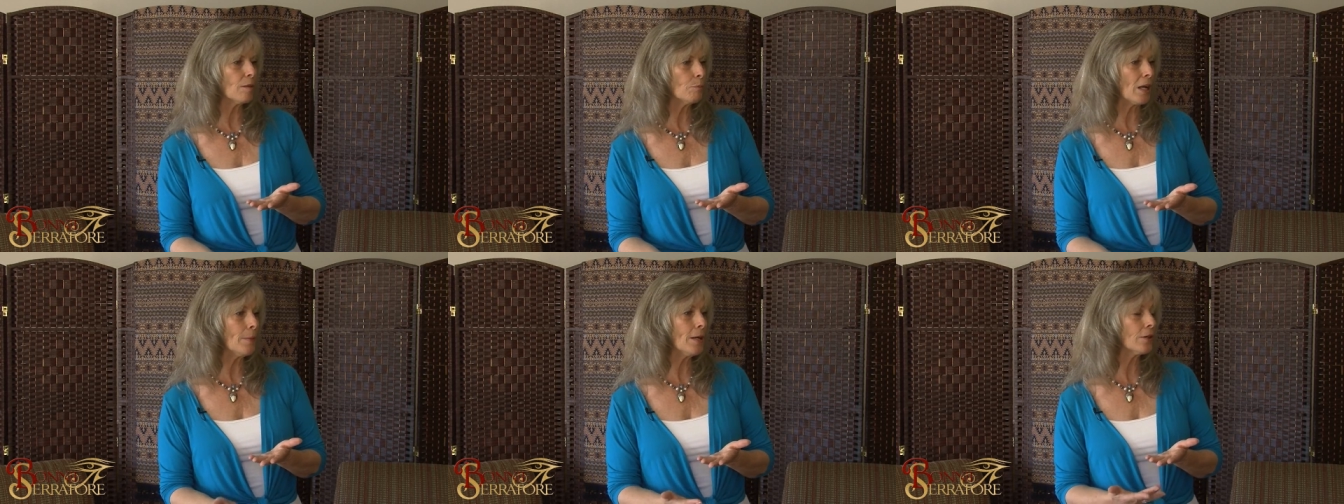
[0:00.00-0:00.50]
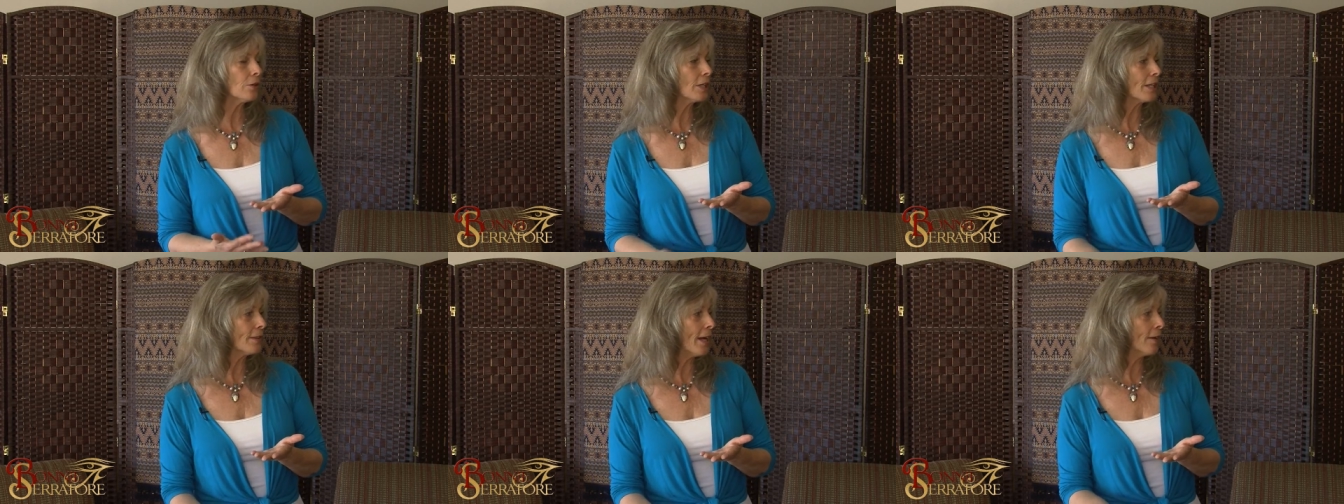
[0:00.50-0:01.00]
And maybe
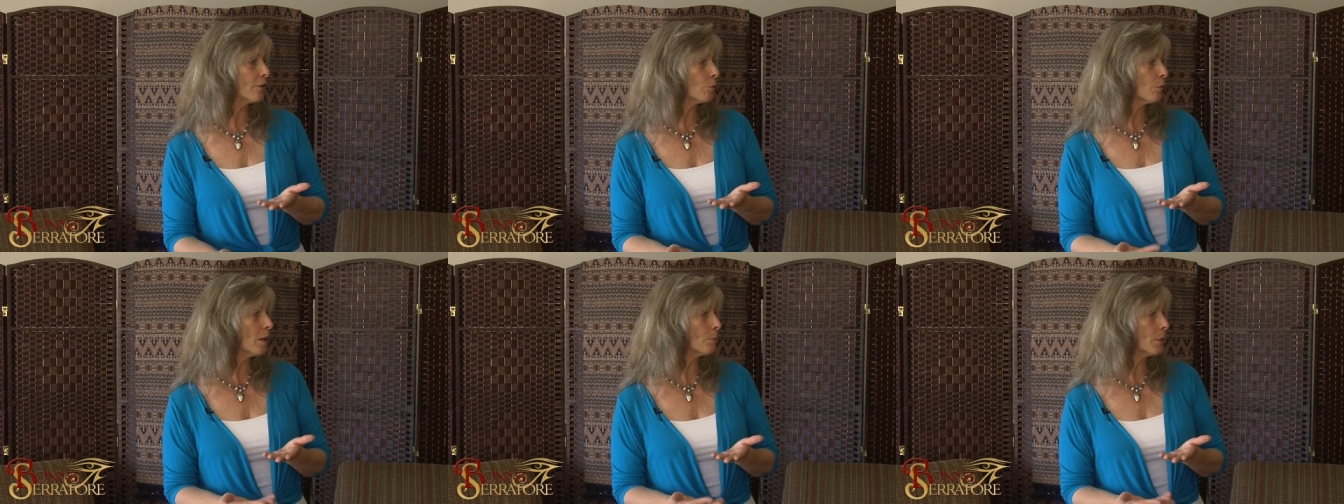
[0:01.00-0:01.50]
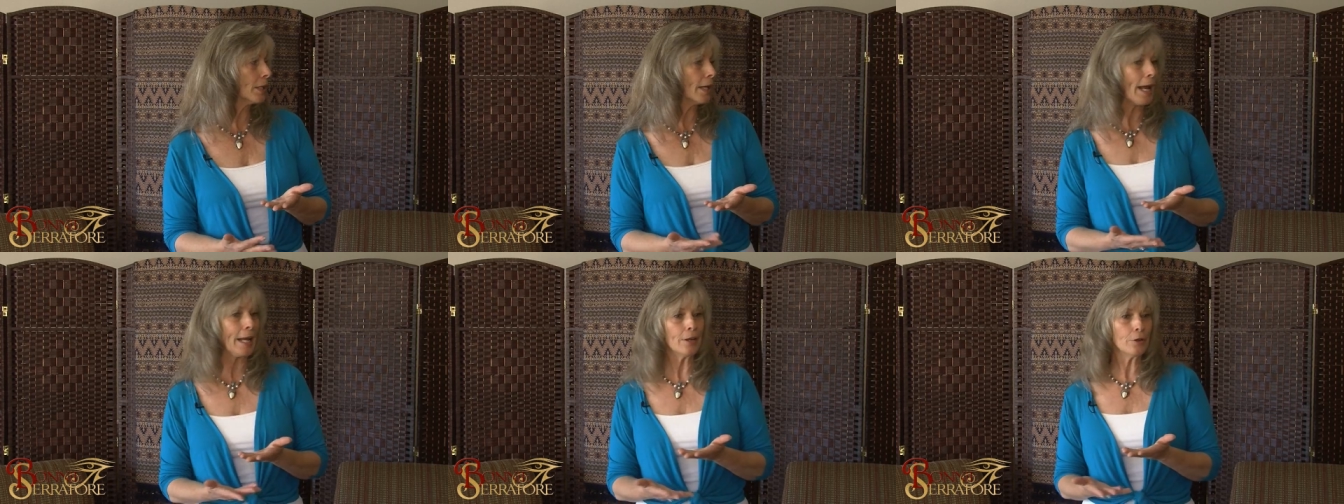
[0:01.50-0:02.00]
underneath that there might be
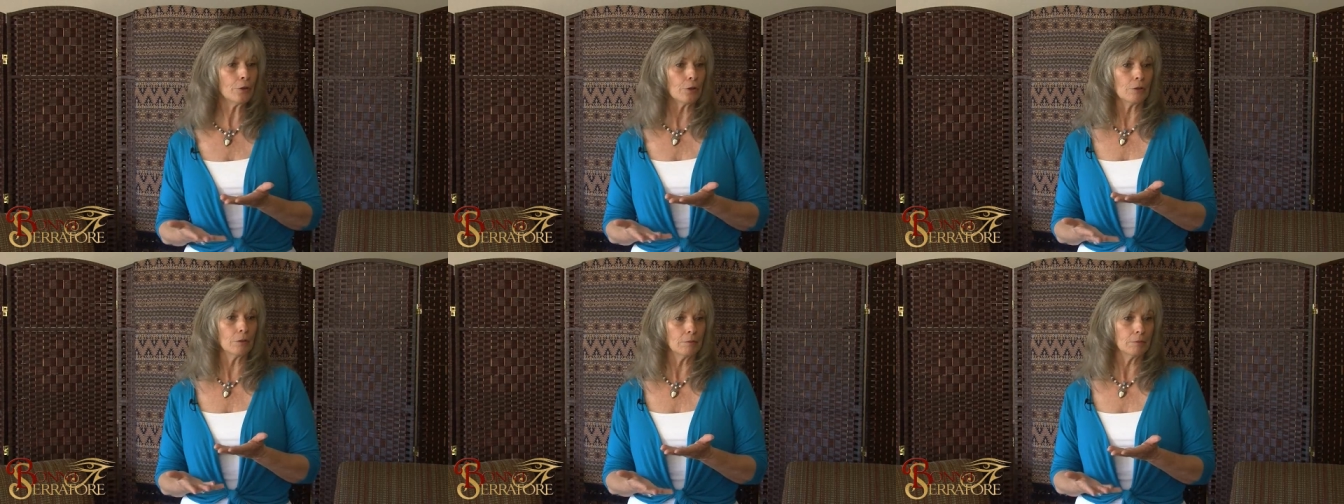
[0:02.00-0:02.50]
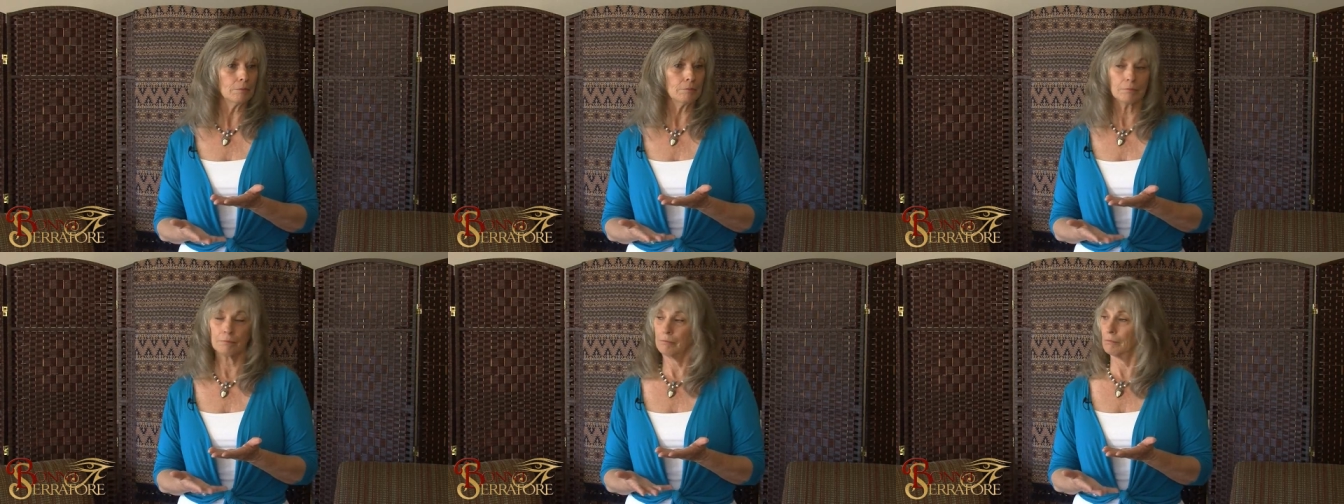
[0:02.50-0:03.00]
anger.
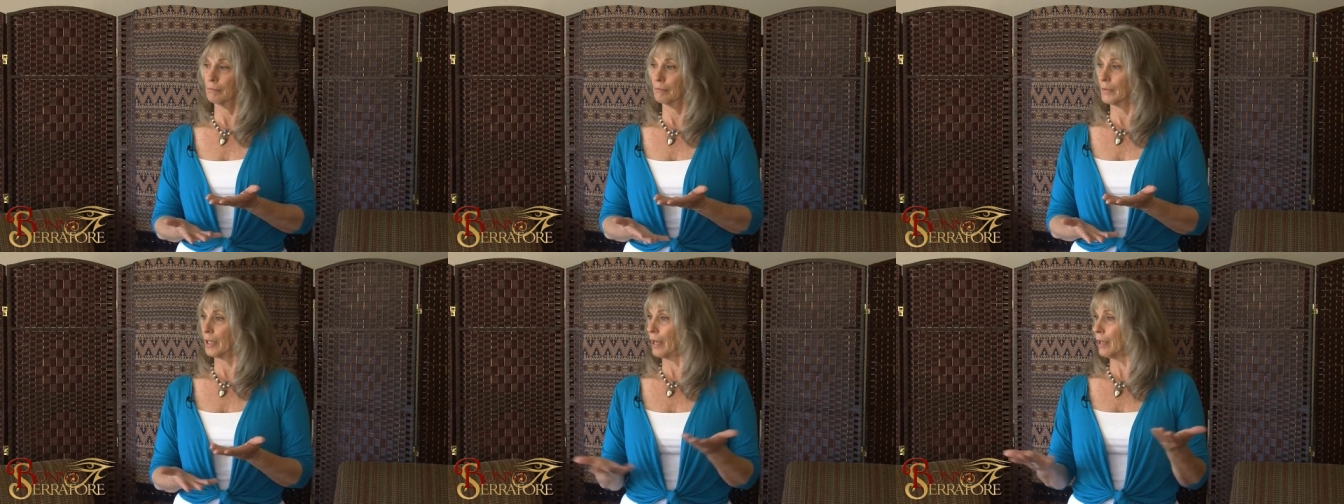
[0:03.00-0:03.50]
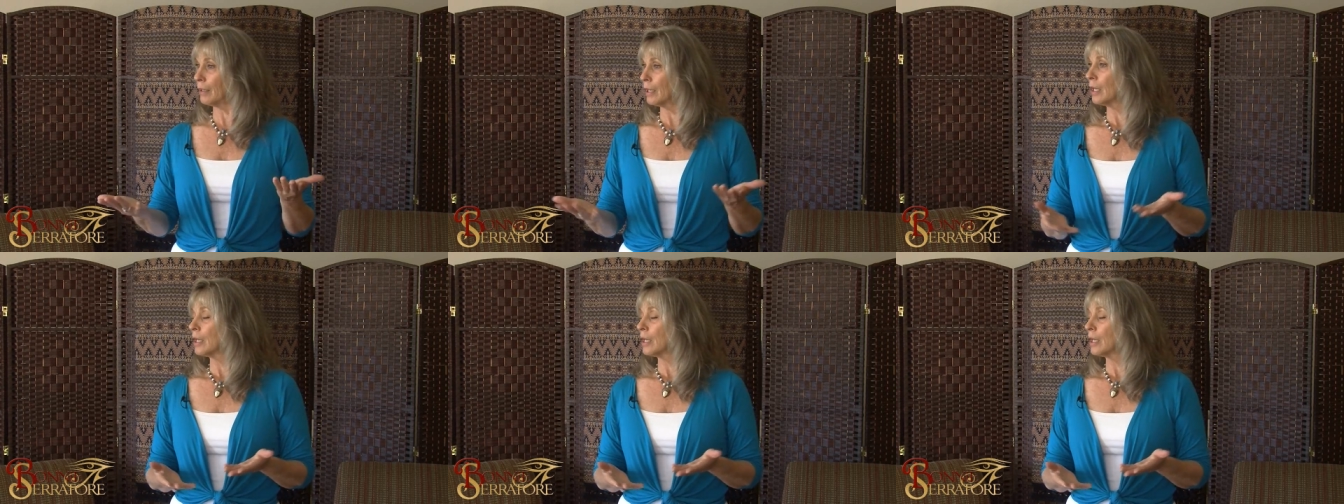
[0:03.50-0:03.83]
Okay?